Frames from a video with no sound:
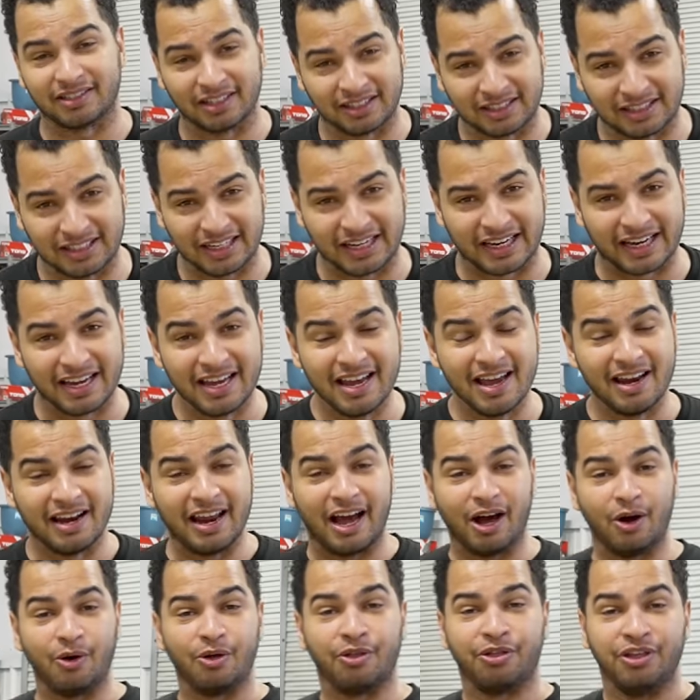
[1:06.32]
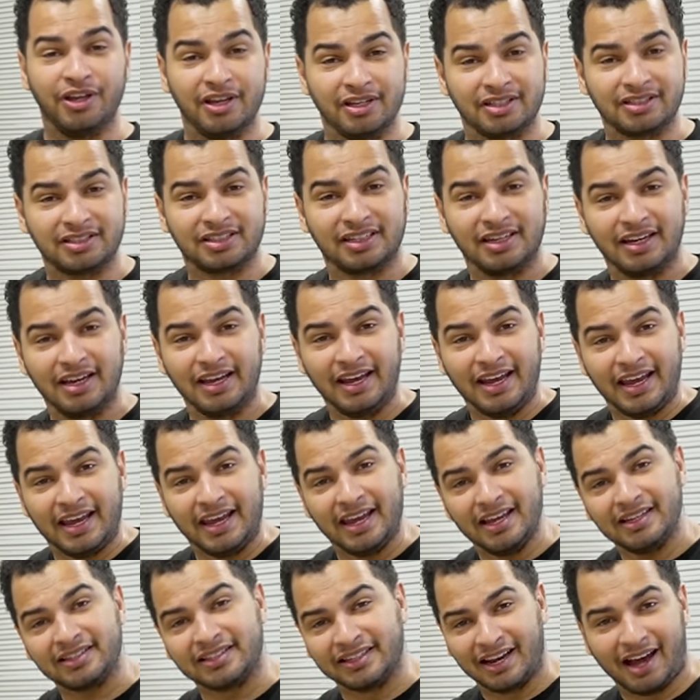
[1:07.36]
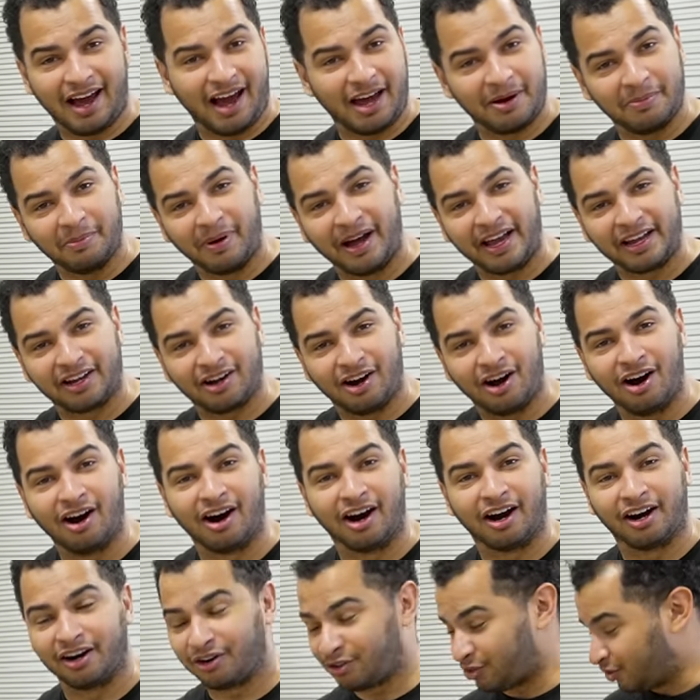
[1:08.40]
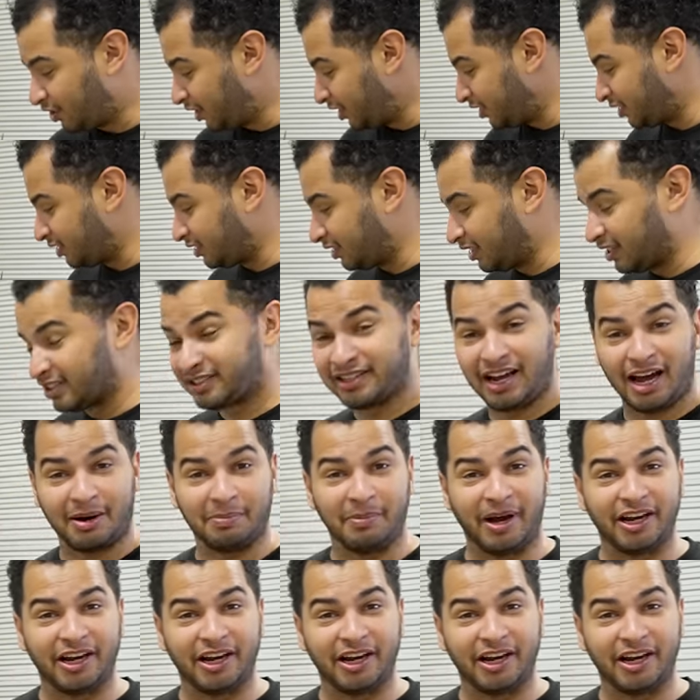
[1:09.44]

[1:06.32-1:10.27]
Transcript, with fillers: to see. Now this is not my car. This is not